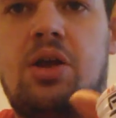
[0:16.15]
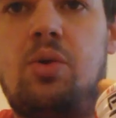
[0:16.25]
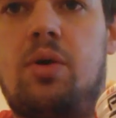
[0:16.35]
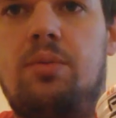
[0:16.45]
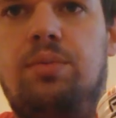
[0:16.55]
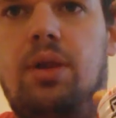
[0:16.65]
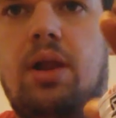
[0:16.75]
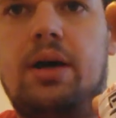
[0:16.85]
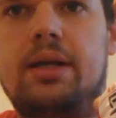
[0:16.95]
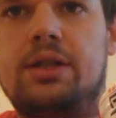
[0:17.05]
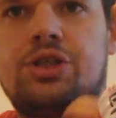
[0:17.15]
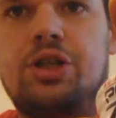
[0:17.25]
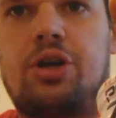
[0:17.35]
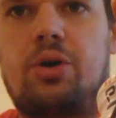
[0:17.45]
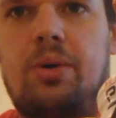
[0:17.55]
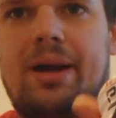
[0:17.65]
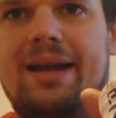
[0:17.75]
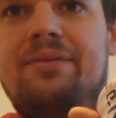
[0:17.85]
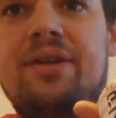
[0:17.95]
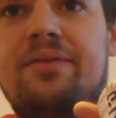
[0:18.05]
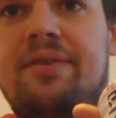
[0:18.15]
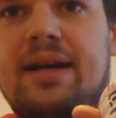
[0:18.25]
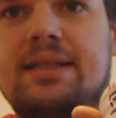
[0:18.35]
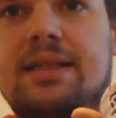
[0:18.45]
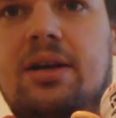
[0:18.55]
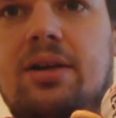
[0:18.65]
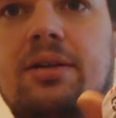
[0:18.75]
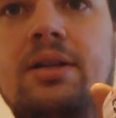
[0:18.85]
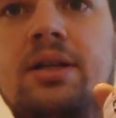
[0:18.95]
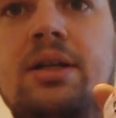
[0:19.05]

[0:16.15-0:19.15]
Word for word: your blood sugar, or if it affects it at all.